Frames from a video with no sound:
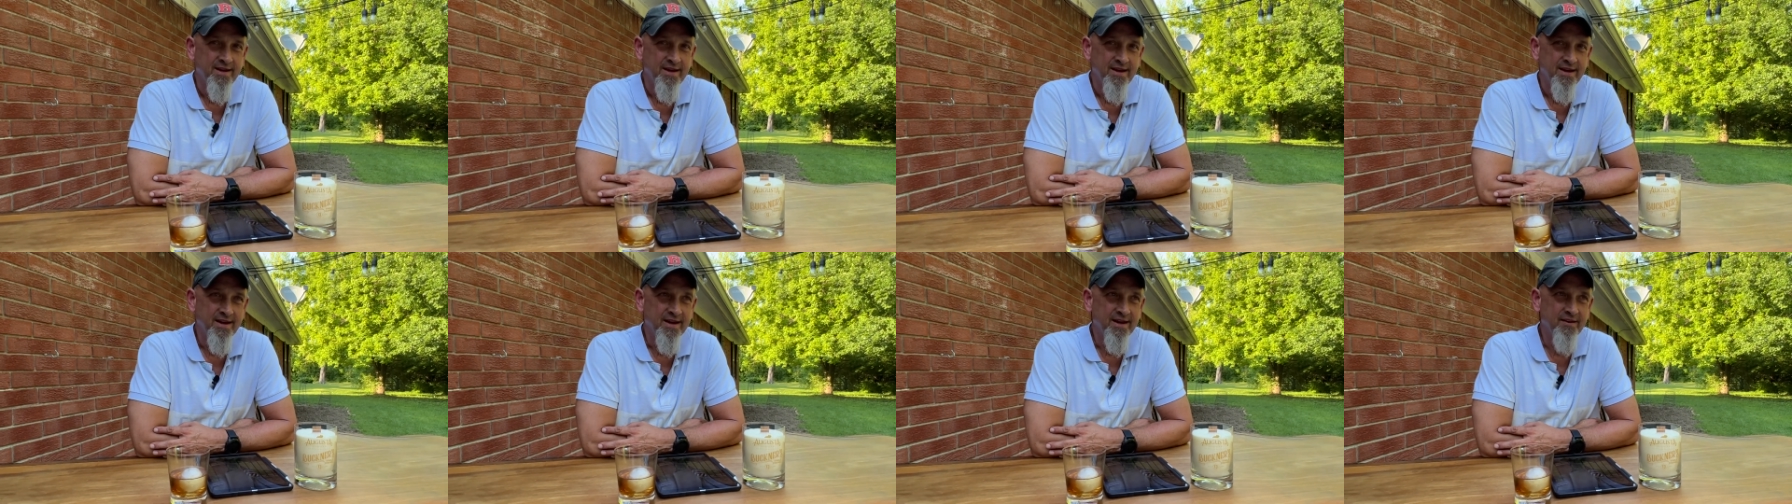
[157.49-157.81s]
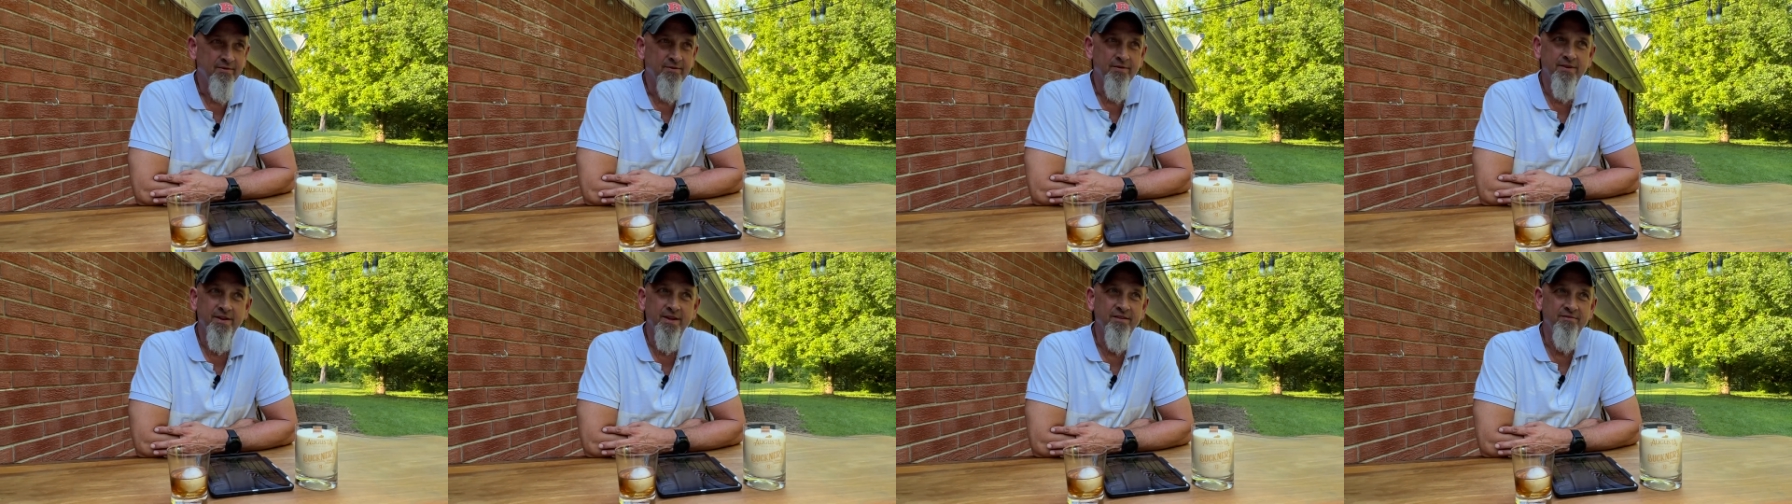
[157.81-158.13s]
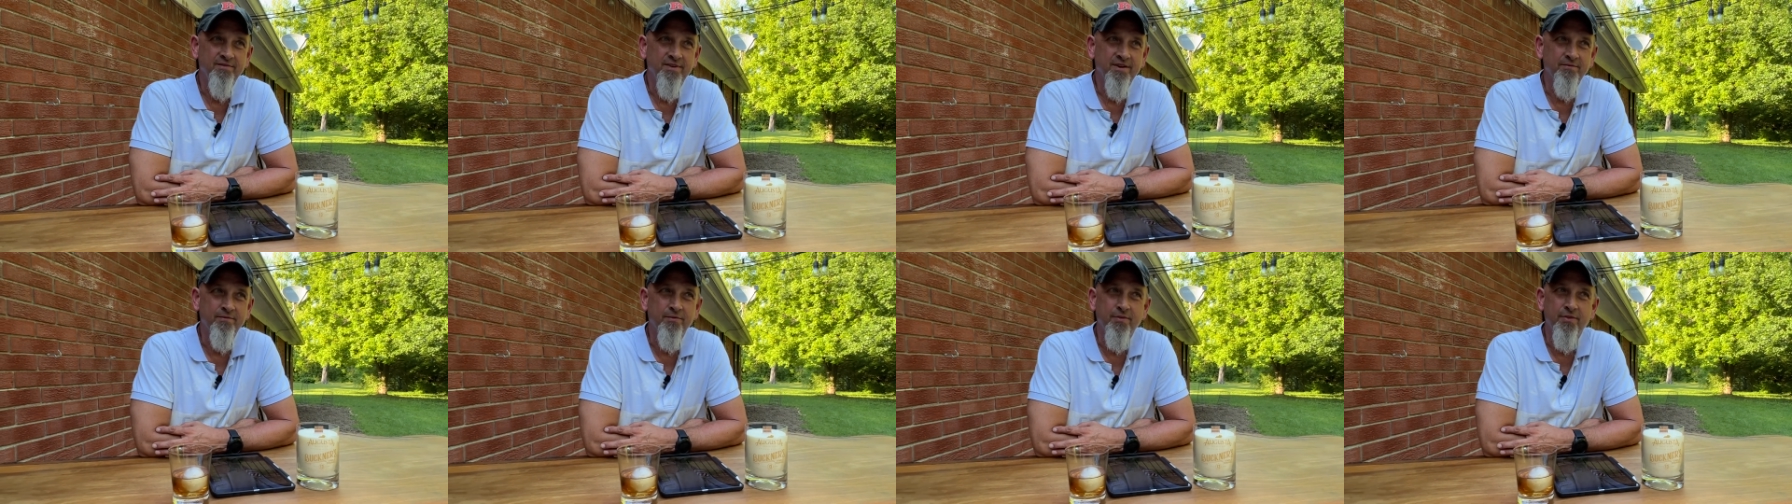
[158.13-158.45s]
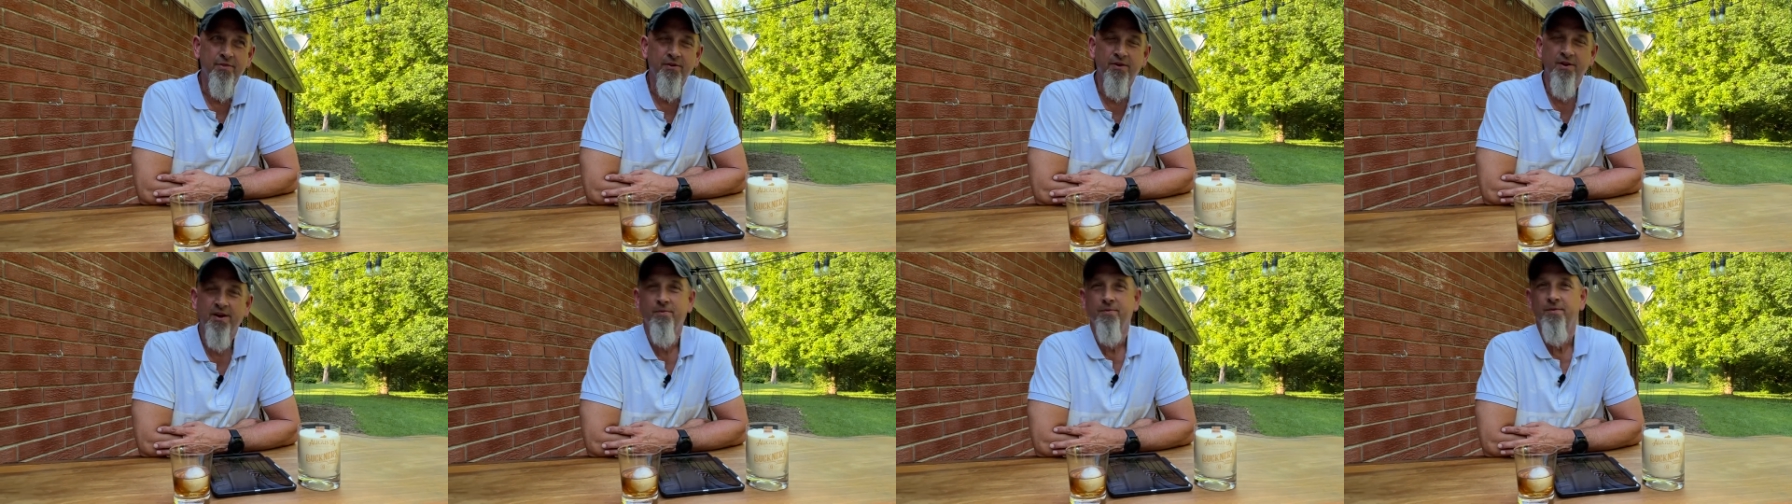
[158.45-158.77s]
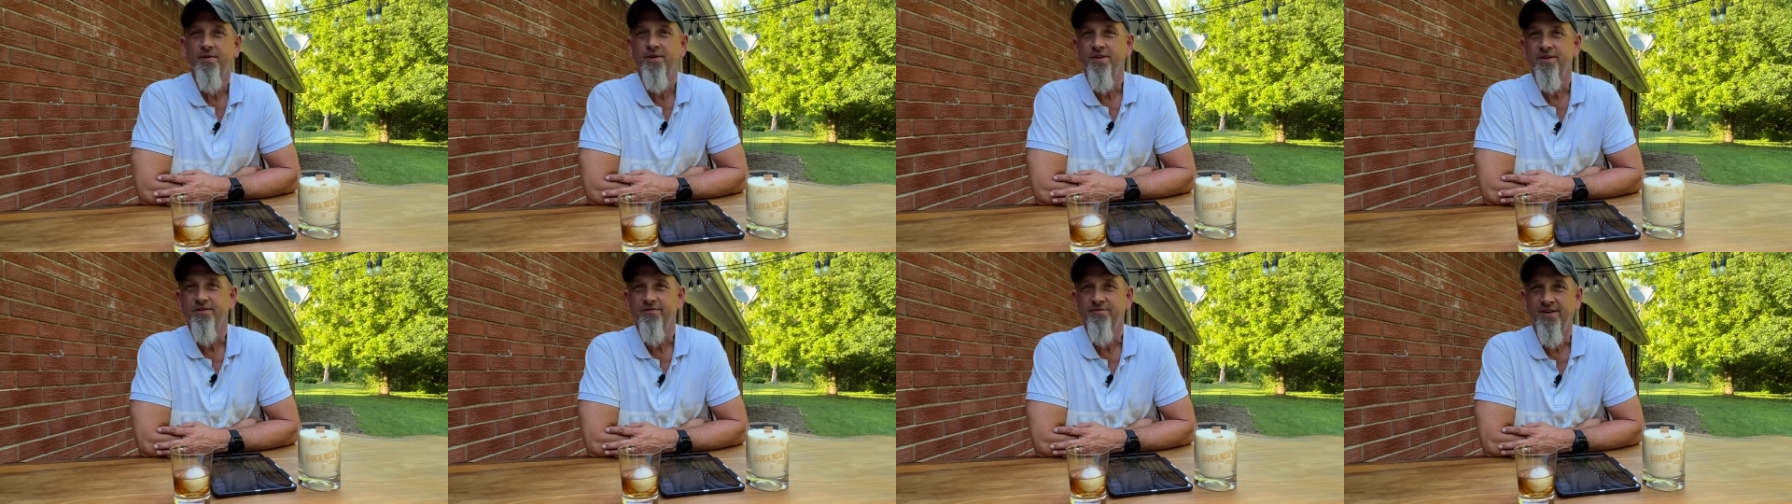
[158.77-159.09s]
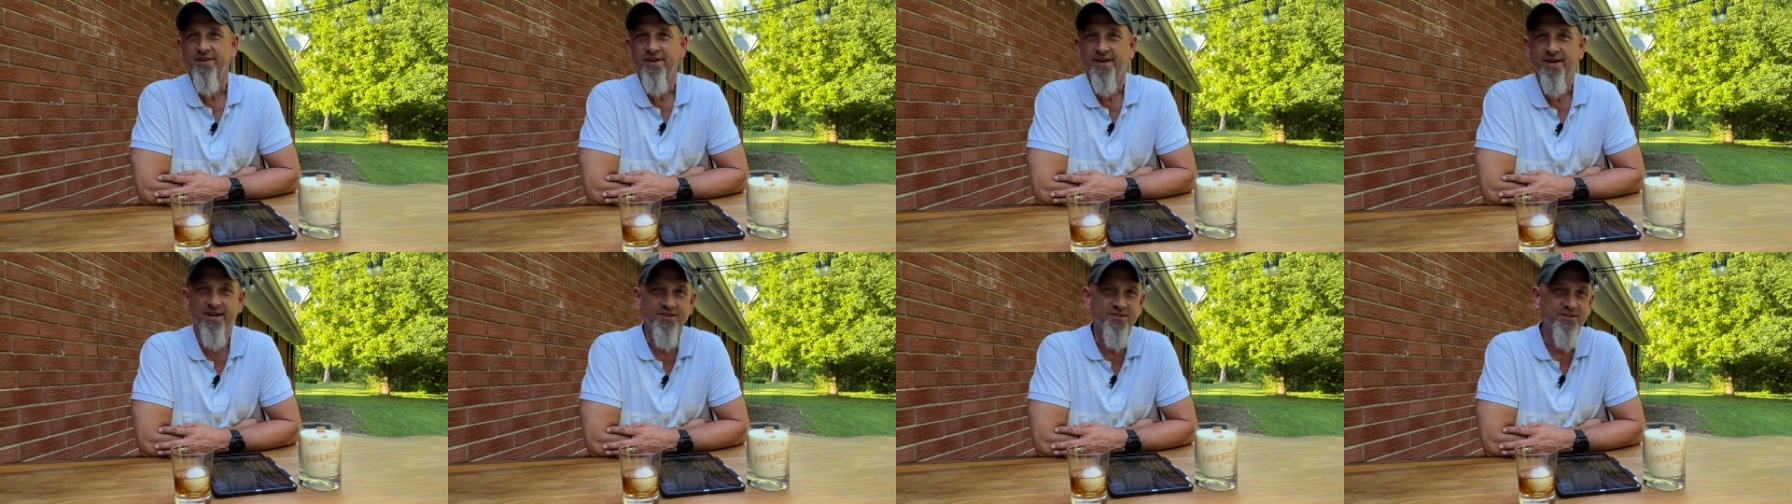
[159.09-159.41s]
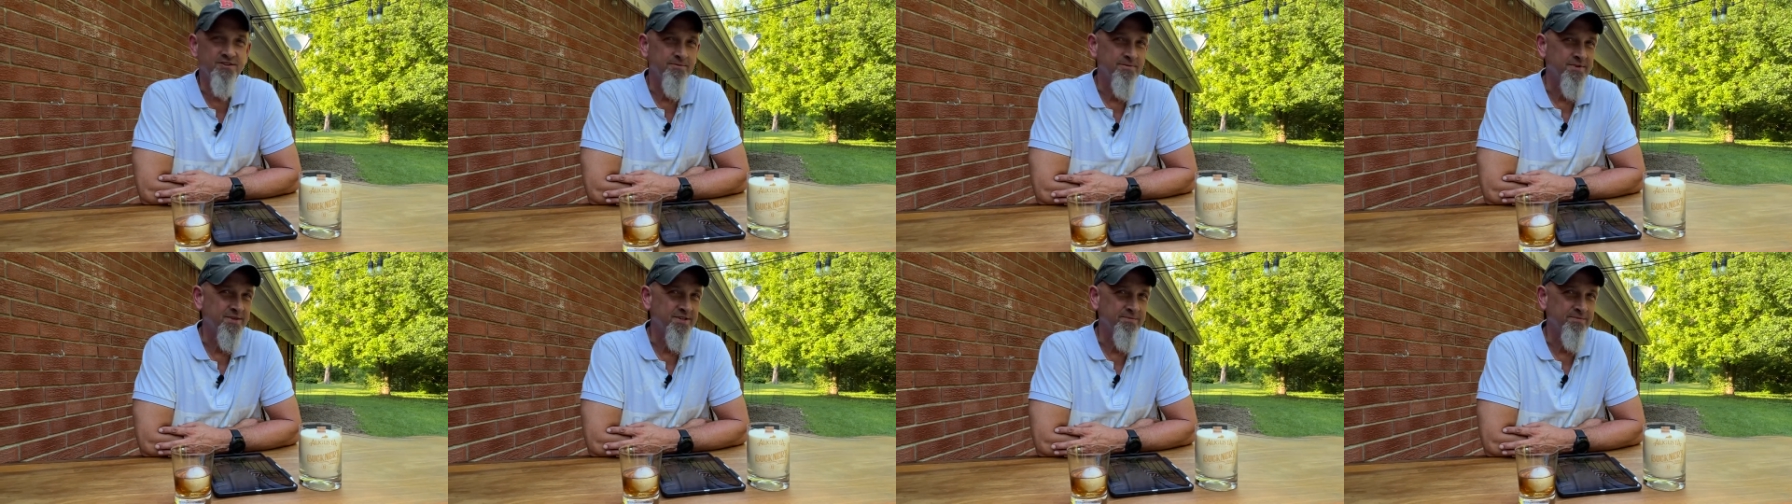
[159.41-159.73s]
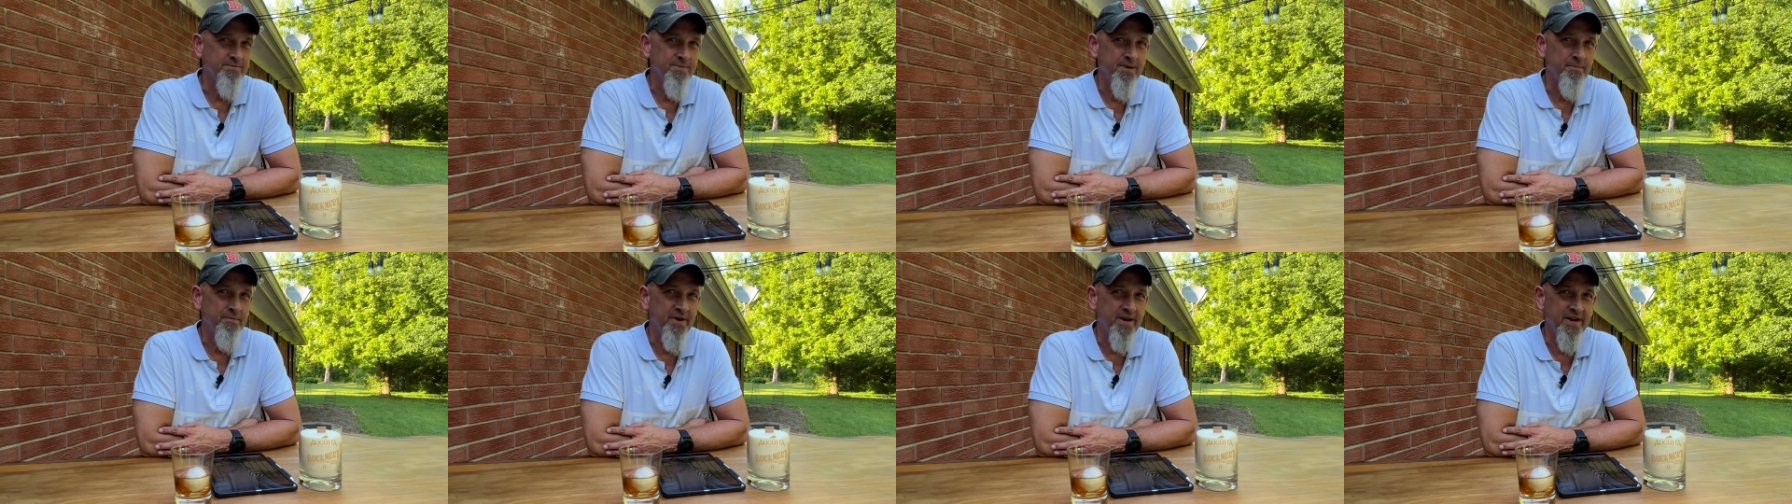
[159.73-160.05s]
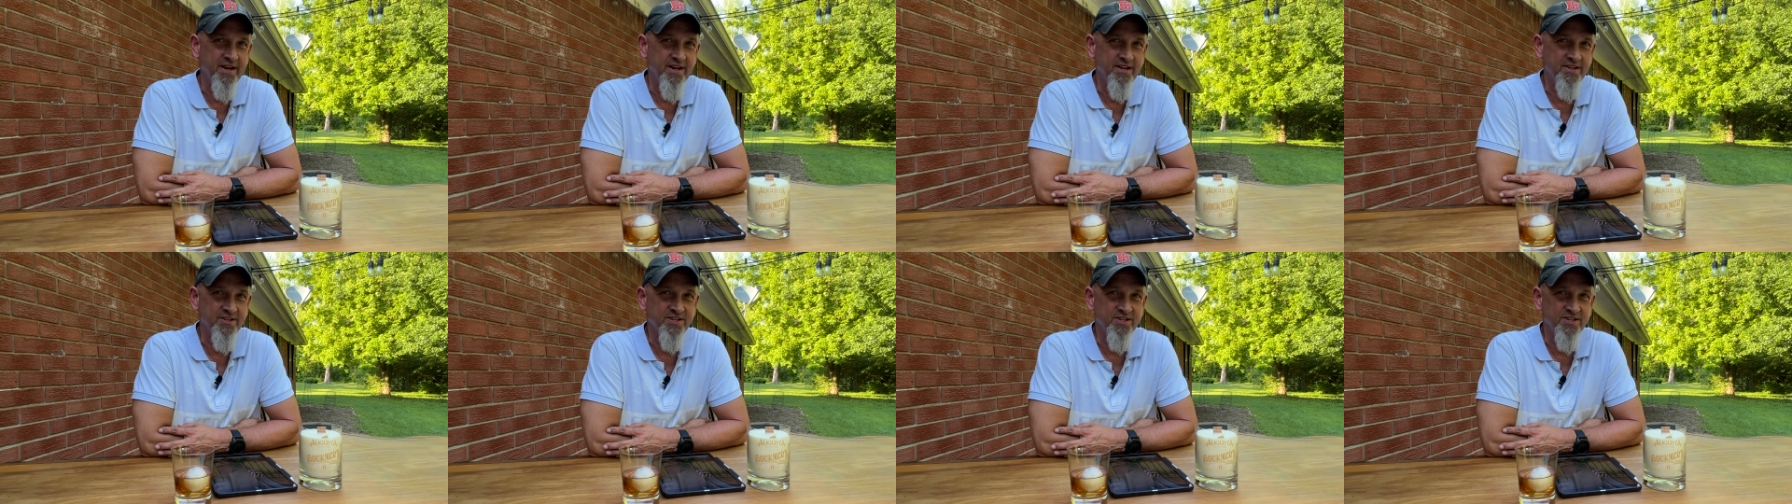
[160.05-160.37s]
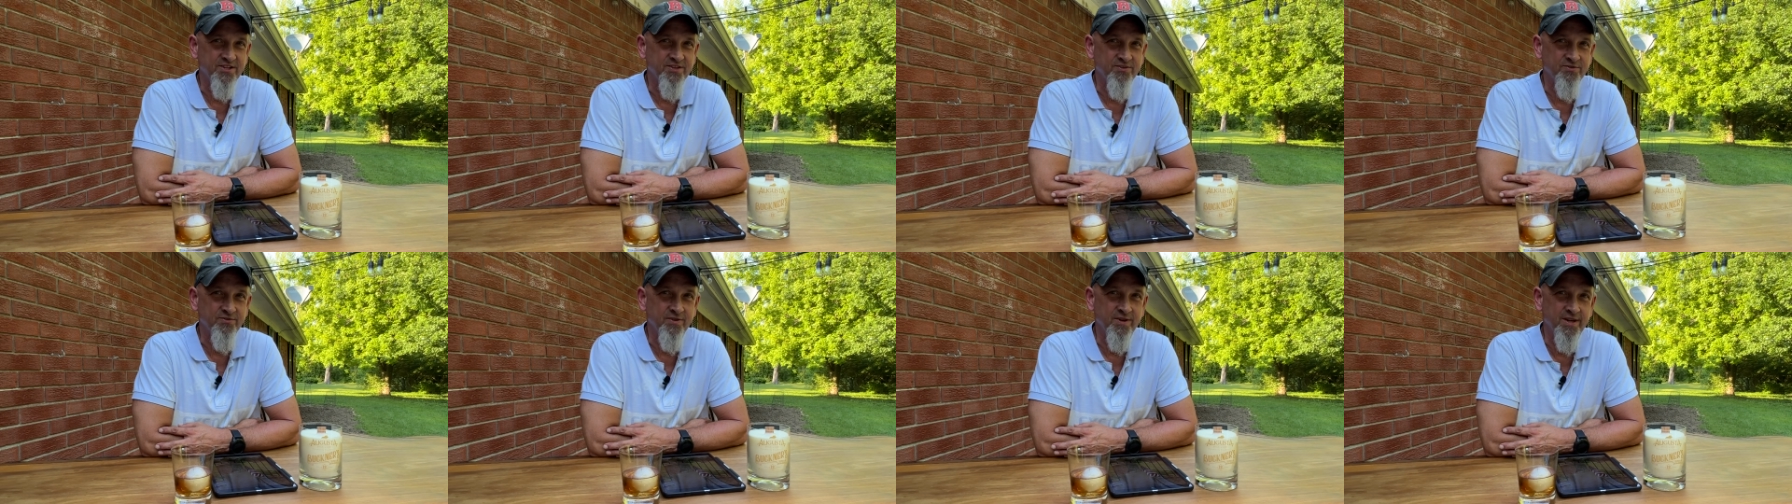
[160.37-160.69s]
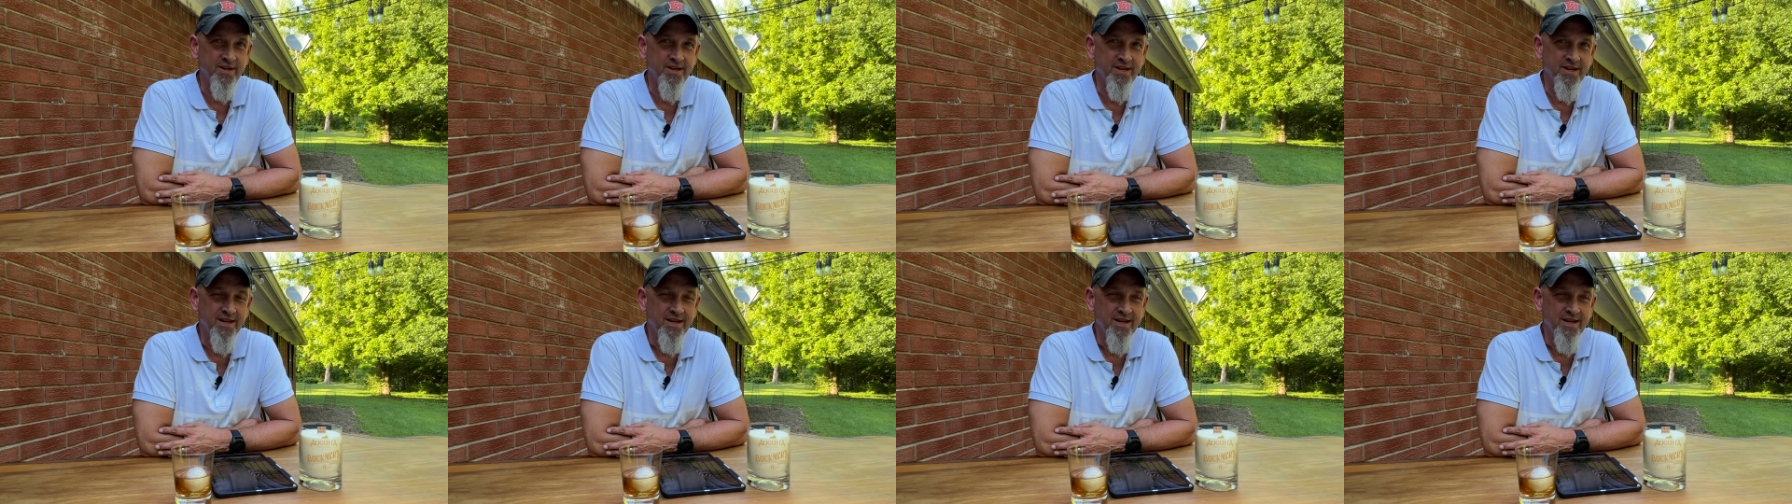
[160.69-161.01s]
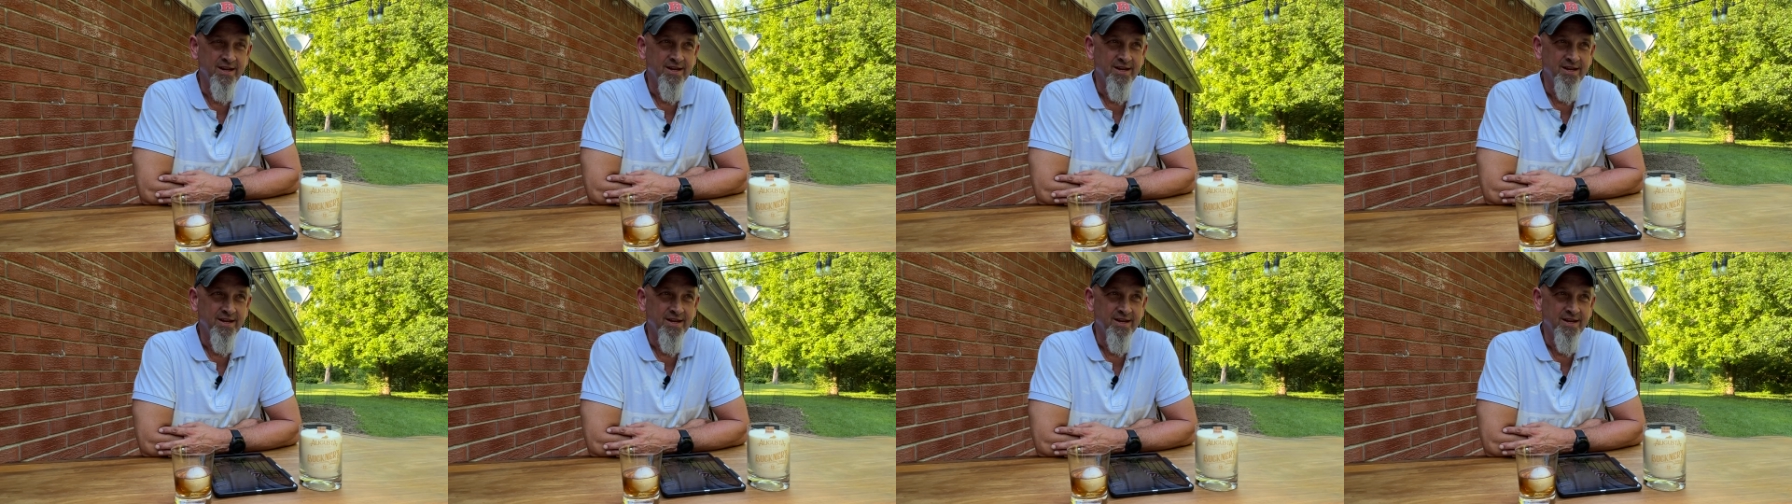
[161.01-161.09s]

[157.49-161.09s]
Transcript: And I really have never thought I wanted to find out too much about my ancestry and